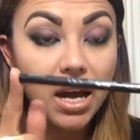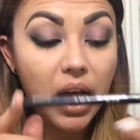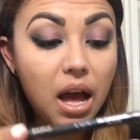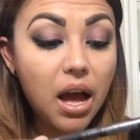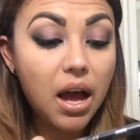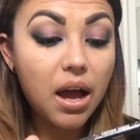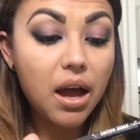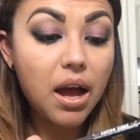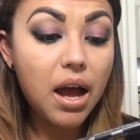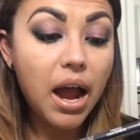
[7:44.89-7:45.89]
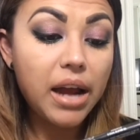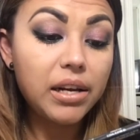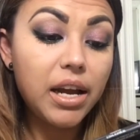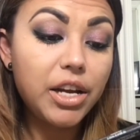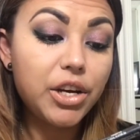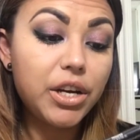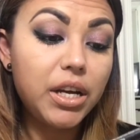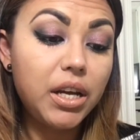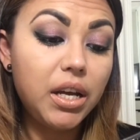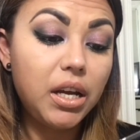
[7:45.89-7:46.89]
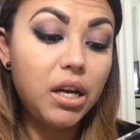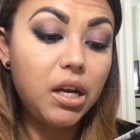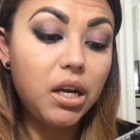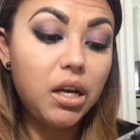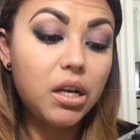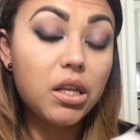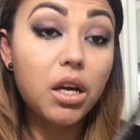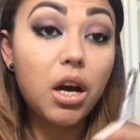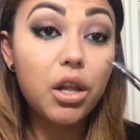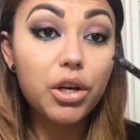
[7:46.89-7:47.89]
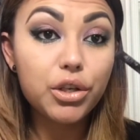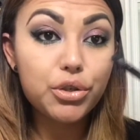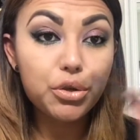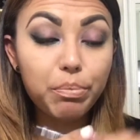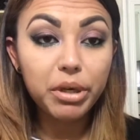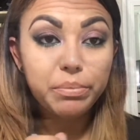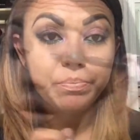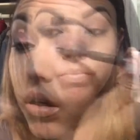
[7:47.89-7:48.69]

eyeliner in the color Trooper.